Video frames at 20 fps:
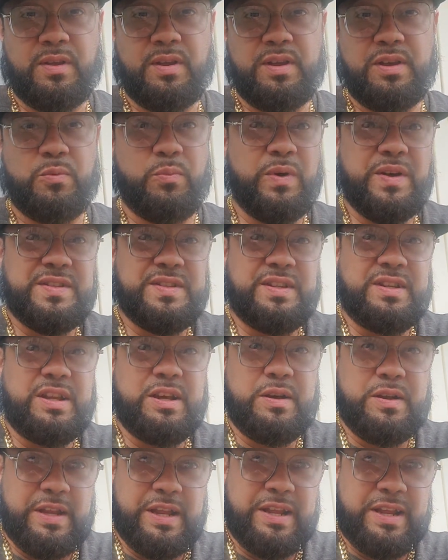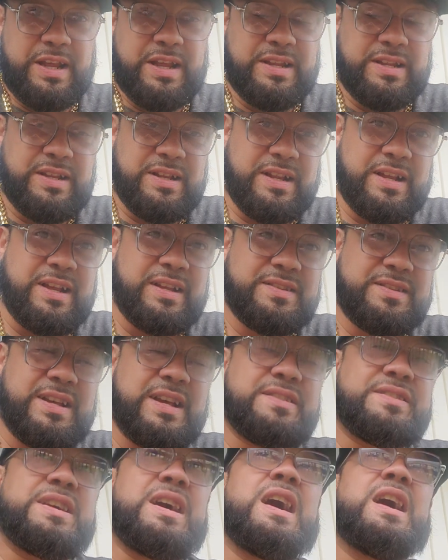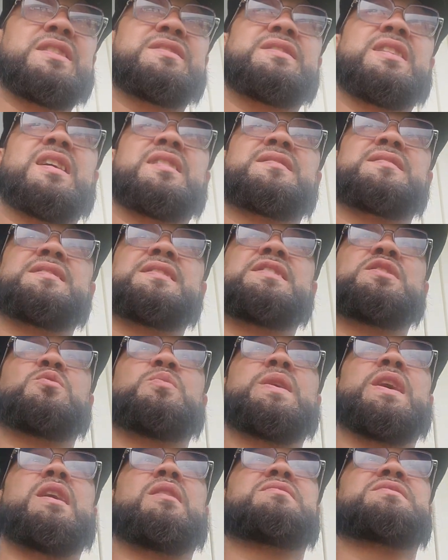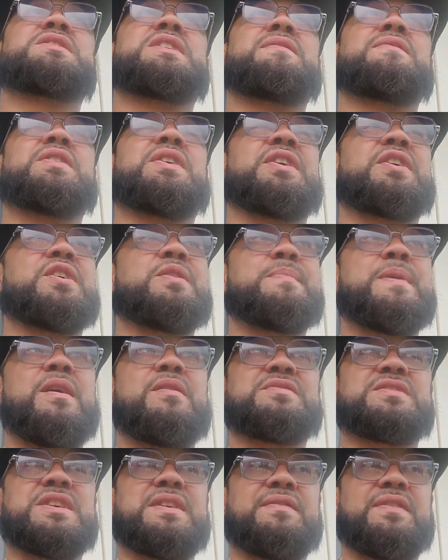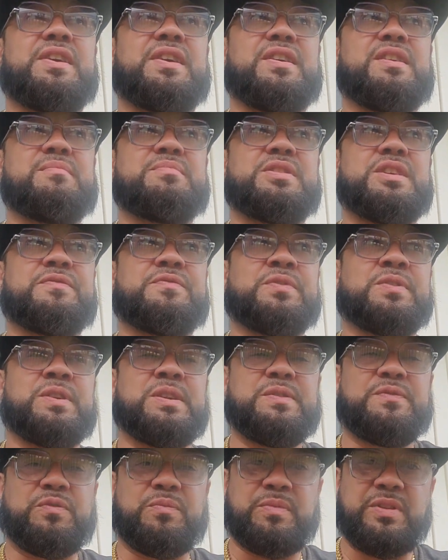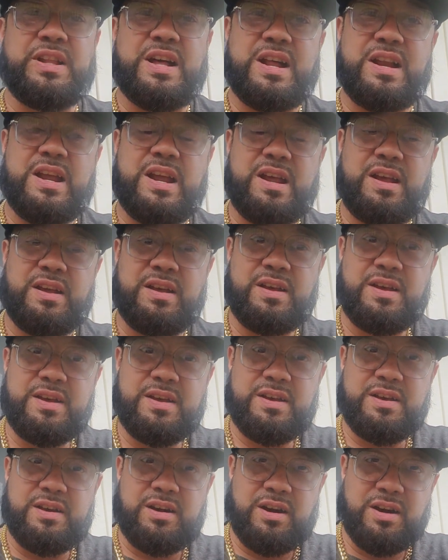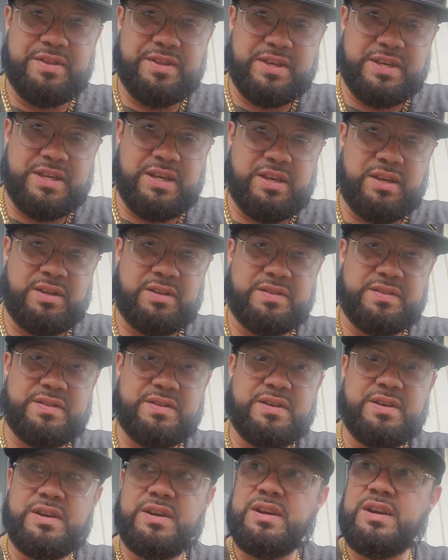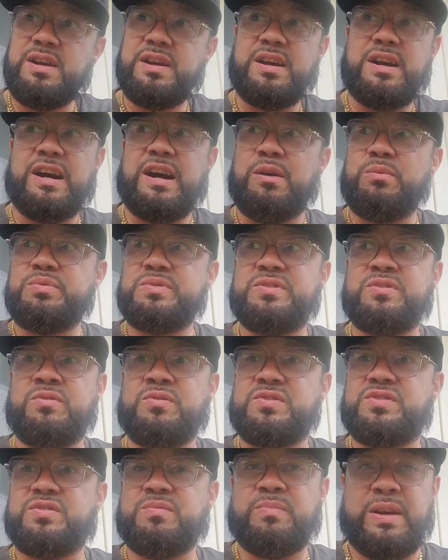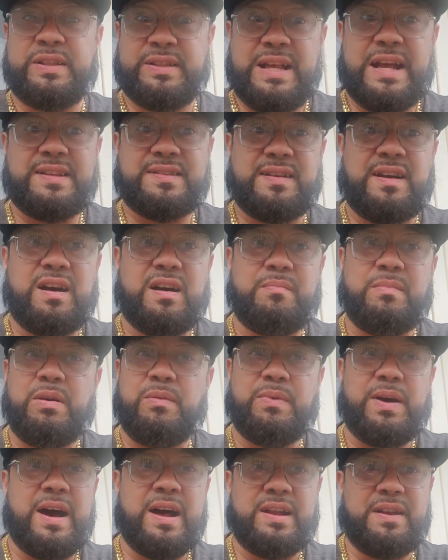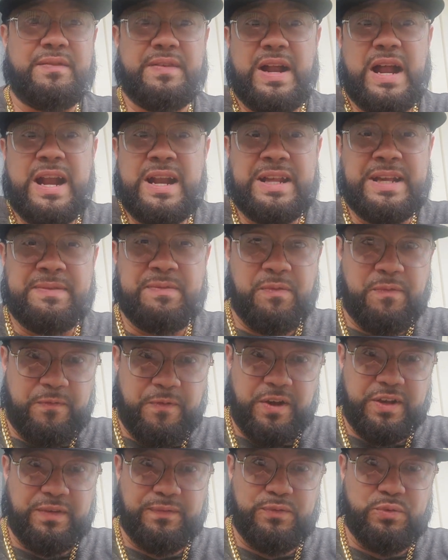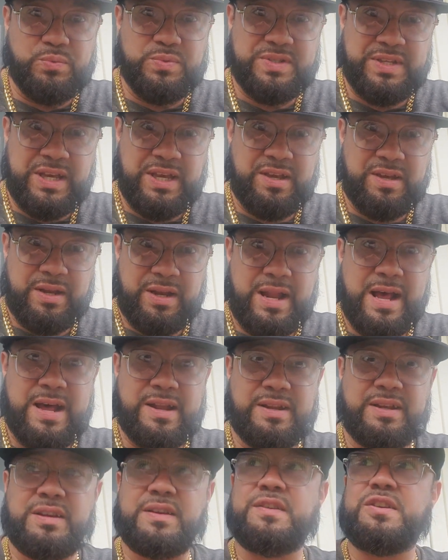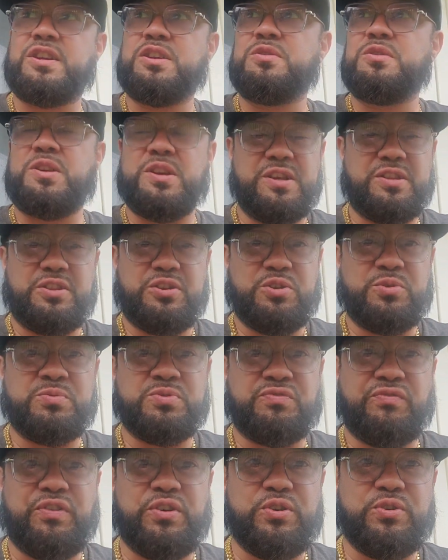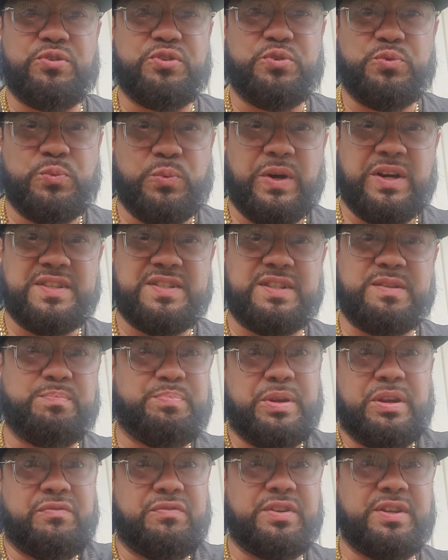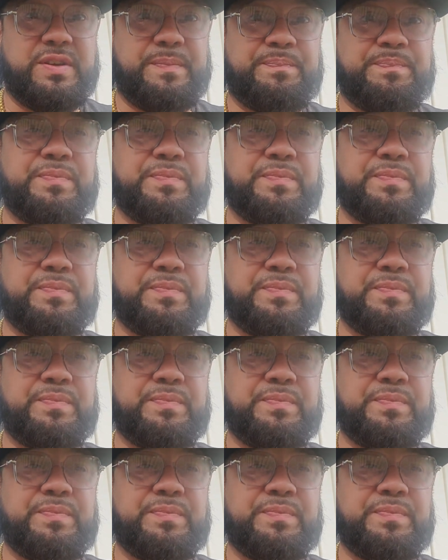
It wasn't, and as y'all see the way I was giving it up differently from a lot of other kings. I was on some, at that time, I didn't give a fuck if you was king or not, nigga. Either you was real or you wasn't, period.